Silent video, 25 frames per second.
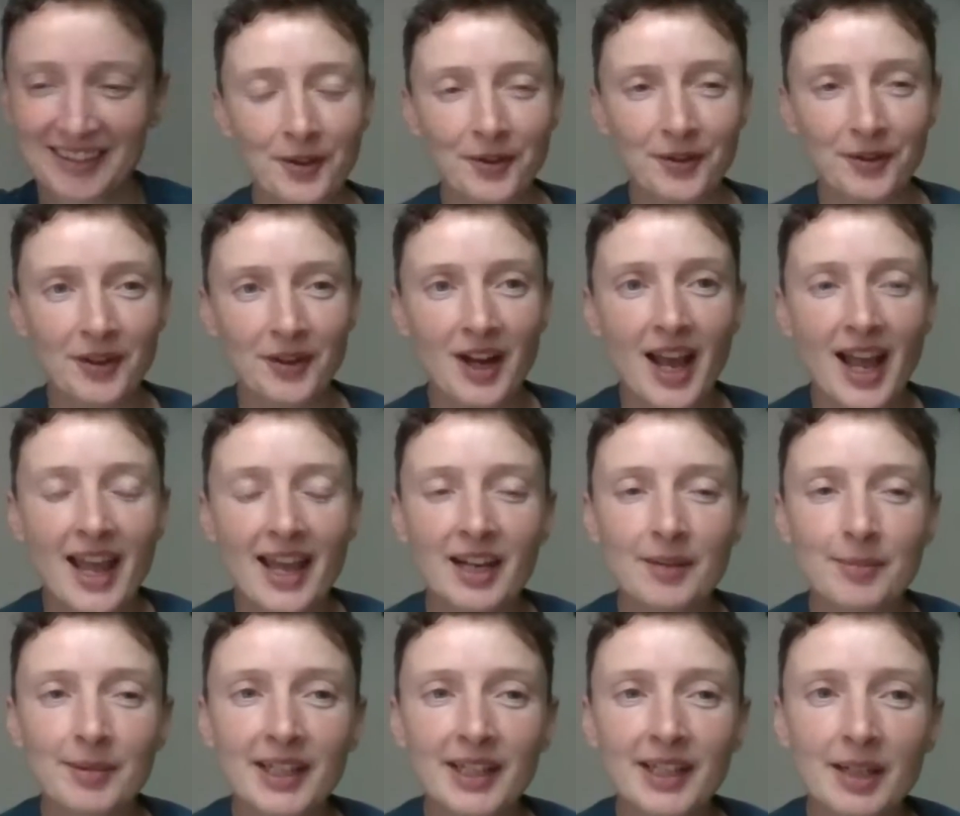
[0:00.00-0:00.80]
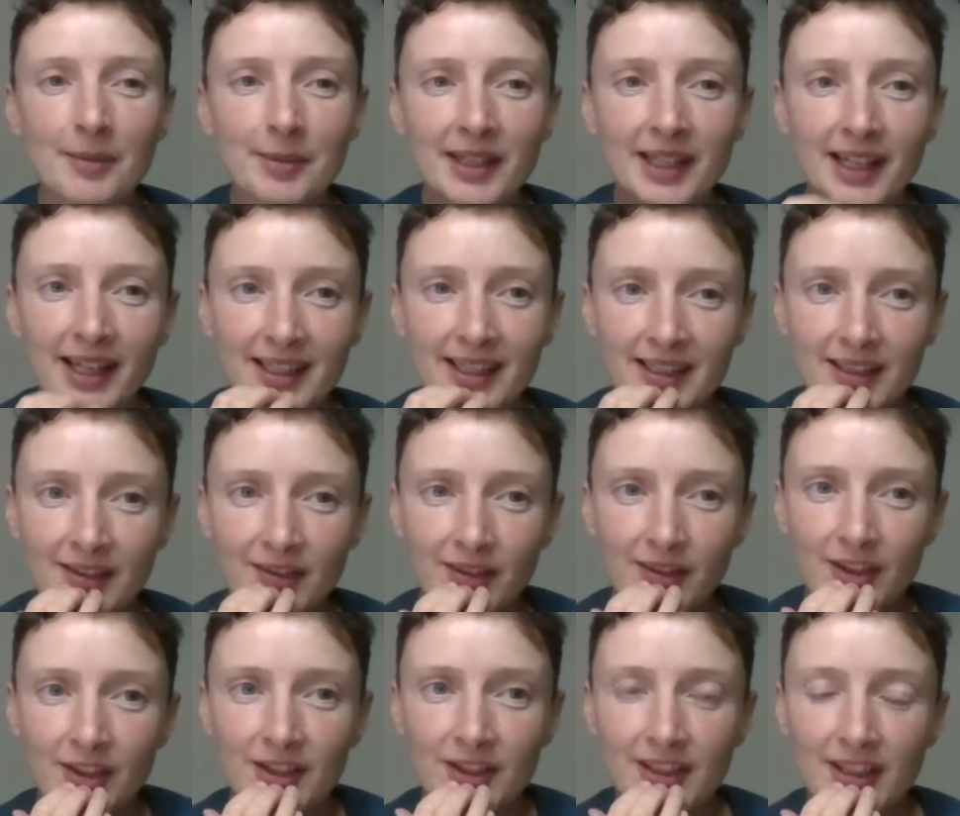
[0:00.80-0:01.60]
know. It'd be nice
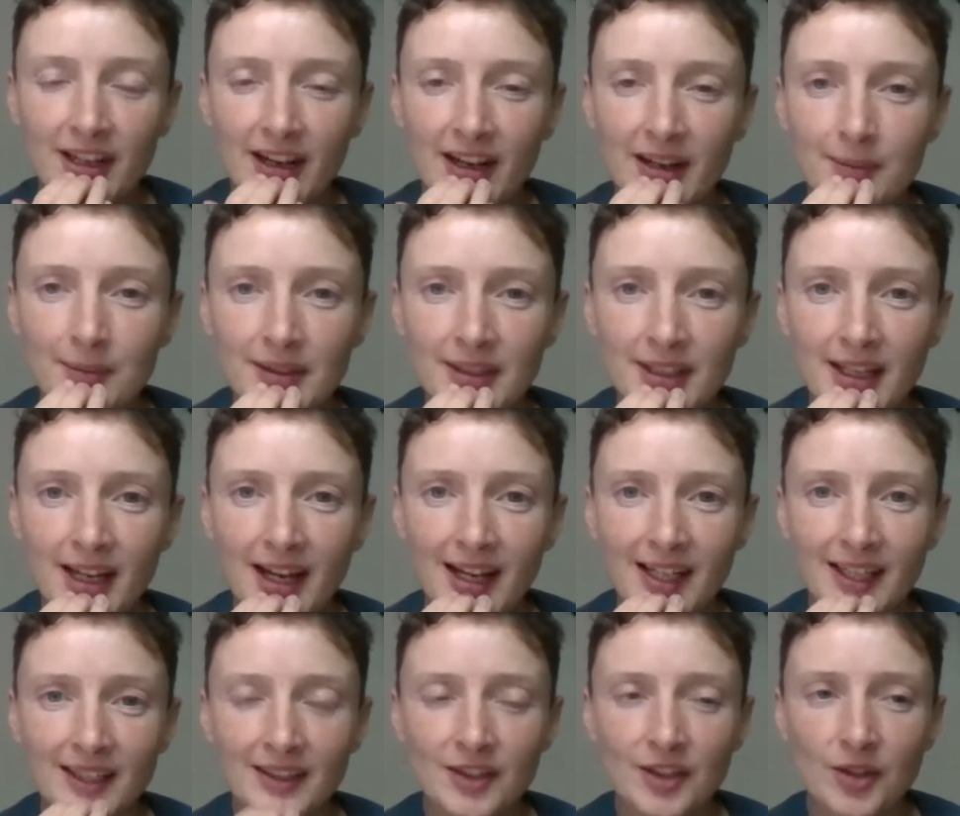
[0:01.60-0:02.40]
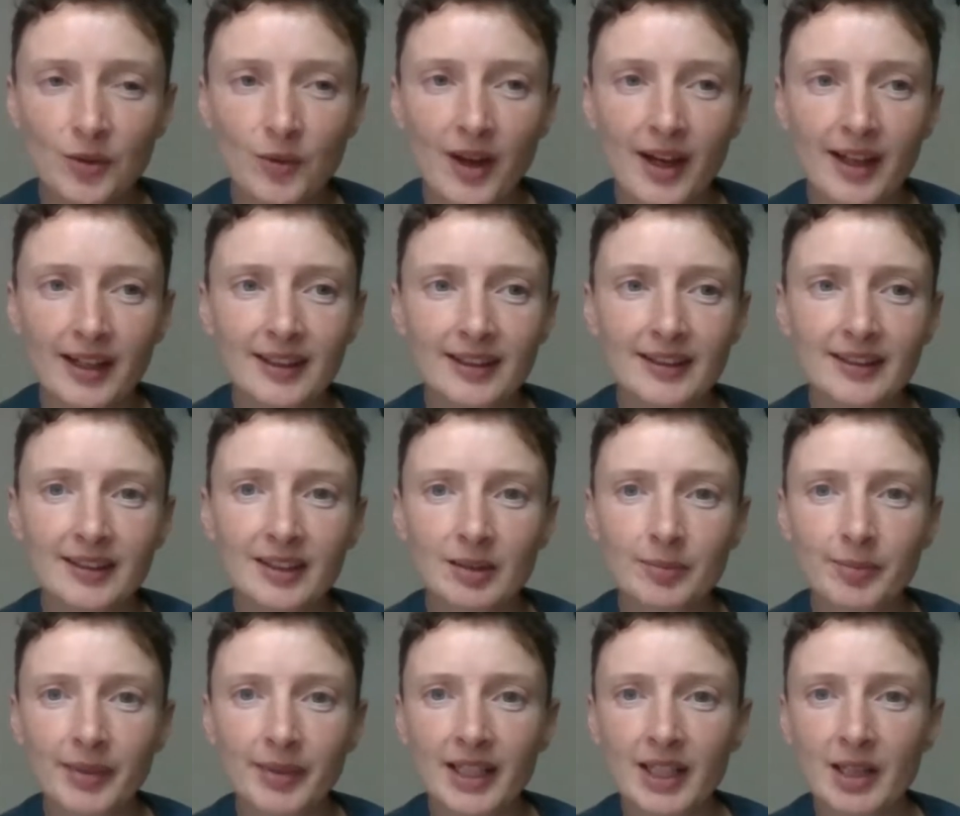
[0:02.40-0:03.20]
if there's time to ask Joanne a
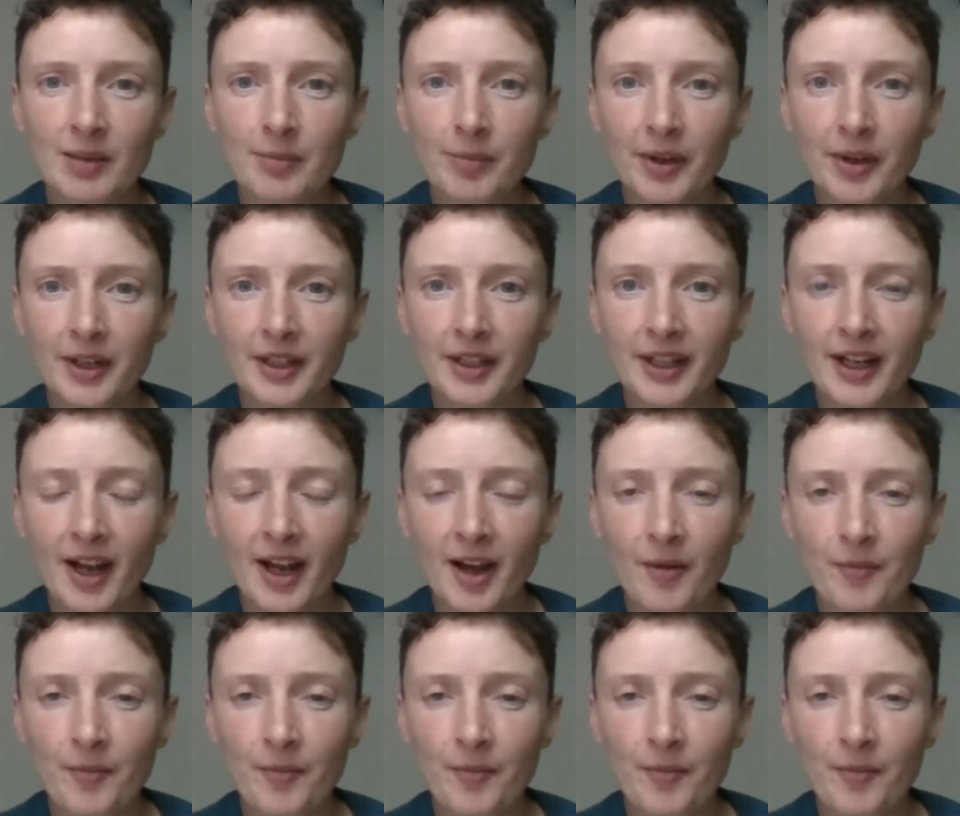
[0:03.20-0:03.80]
little bit about